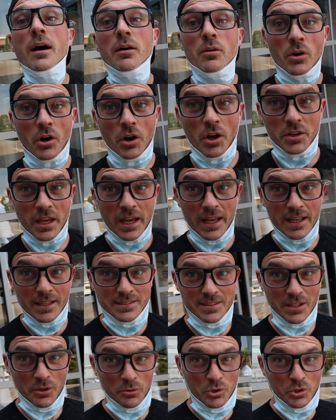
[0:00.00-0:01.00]
Okay,
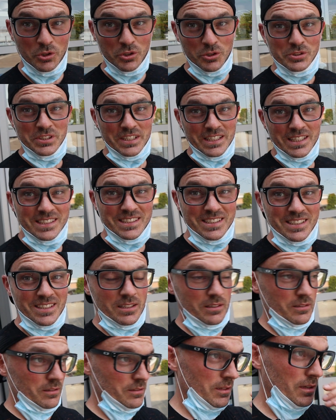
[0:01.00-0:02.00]
so good news is,
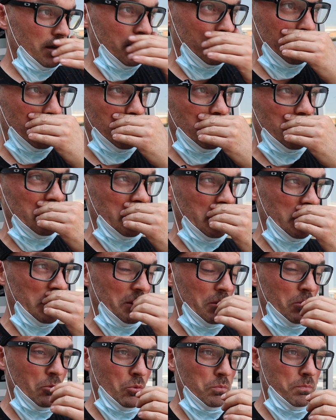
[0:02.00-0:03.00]

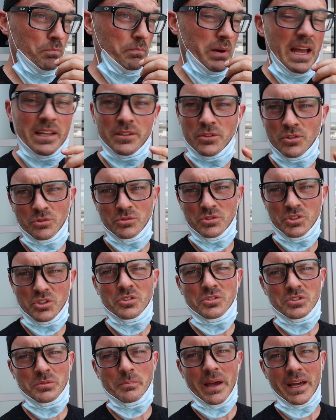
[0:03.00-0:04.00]
or bad news, good
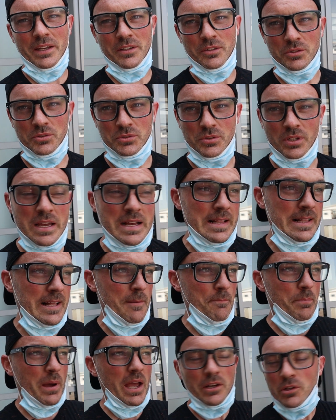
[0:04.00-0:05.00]
news and bad news.
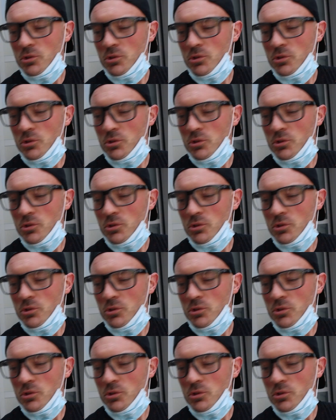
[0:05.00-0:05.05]
Bad